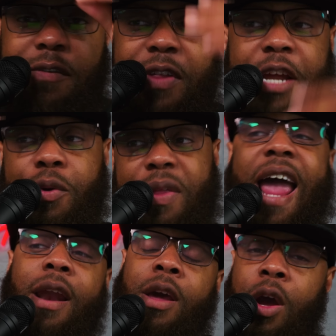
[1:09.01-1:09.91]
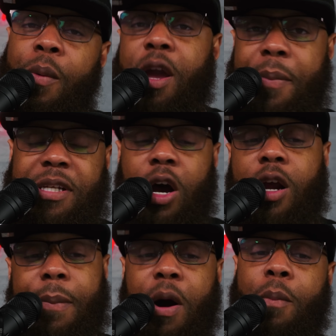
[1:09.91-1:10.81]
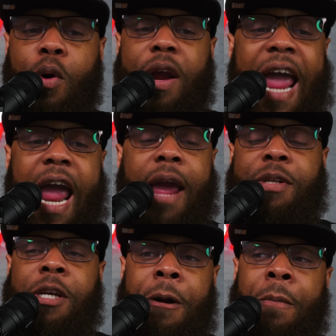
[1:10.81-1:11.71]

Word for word: and if they do that, we could be talking about more games.